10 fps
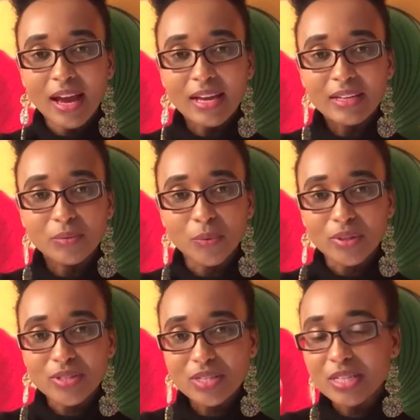and
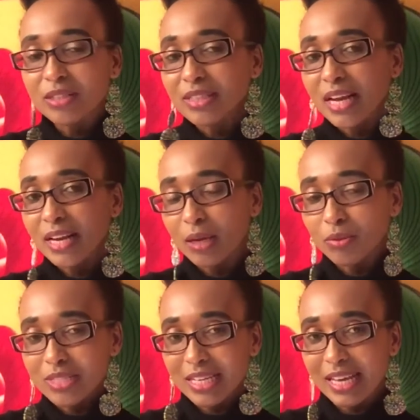we're still not
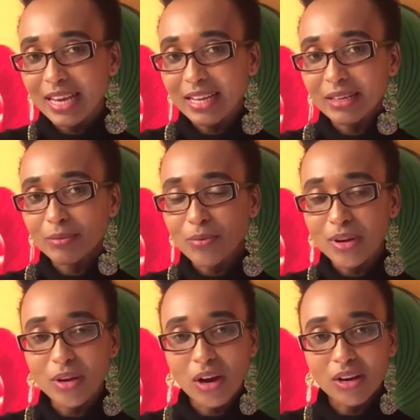able to get
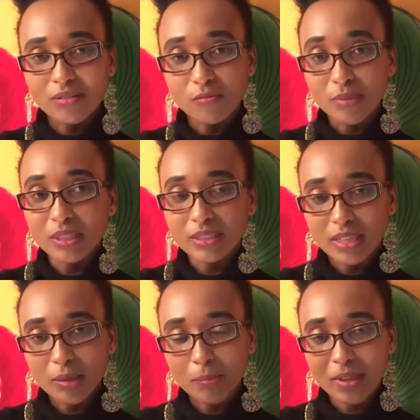rid of
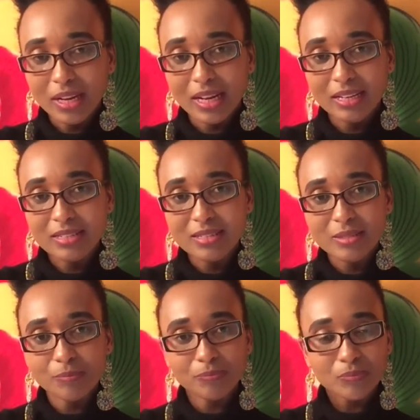buildup that
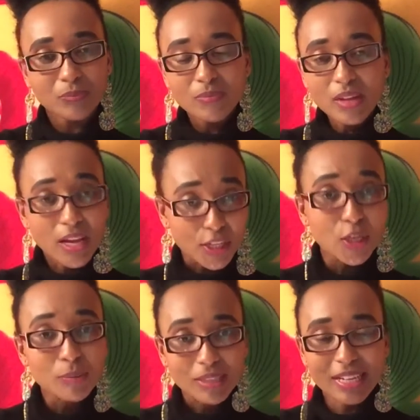has
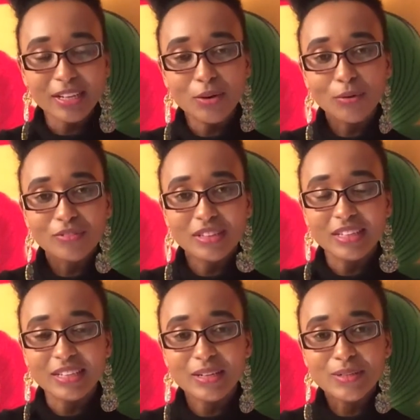accumulated over the
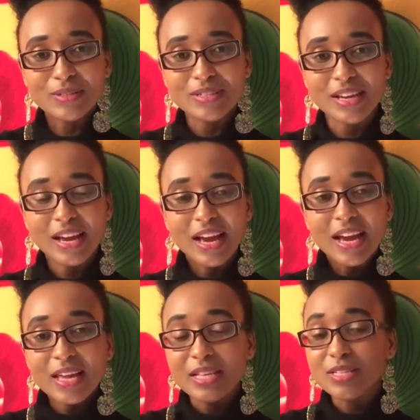years.
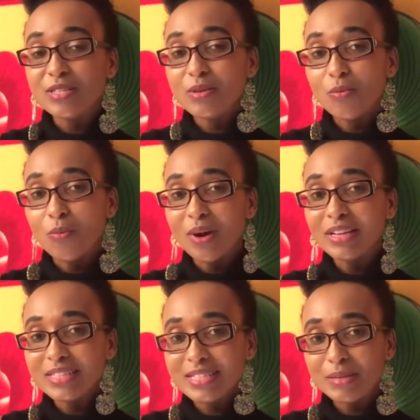This
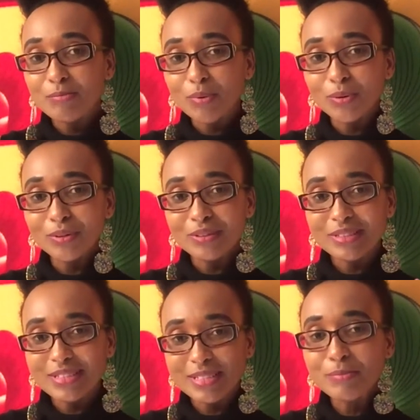one simple
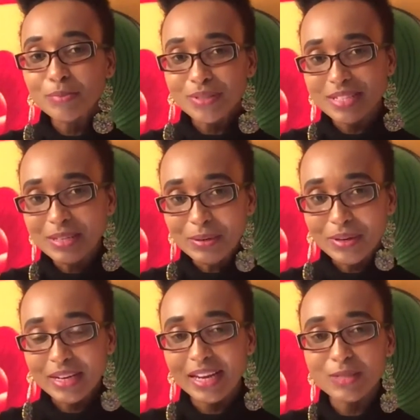
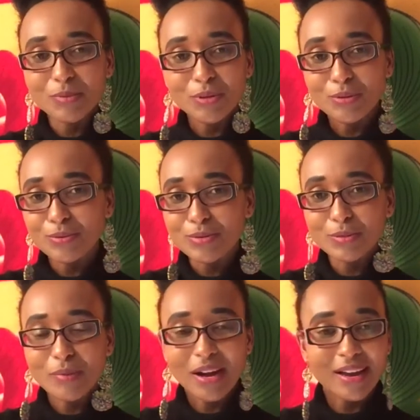secret has been
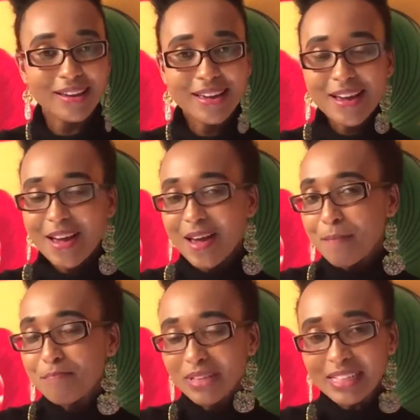used by
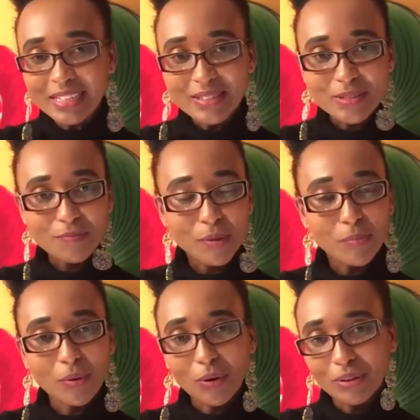millions of
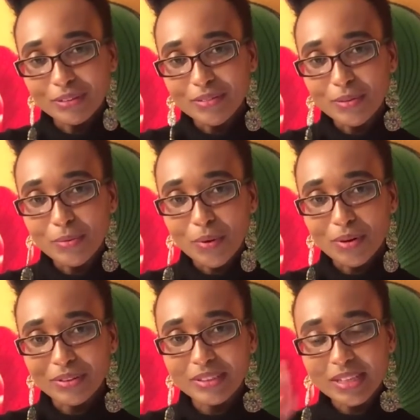people all over the
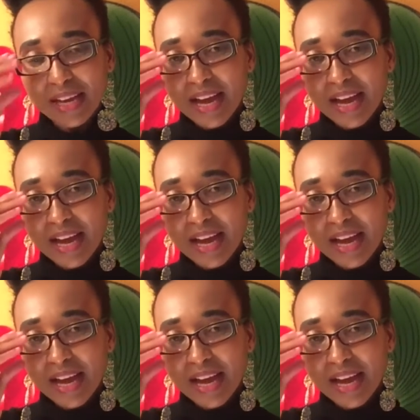world.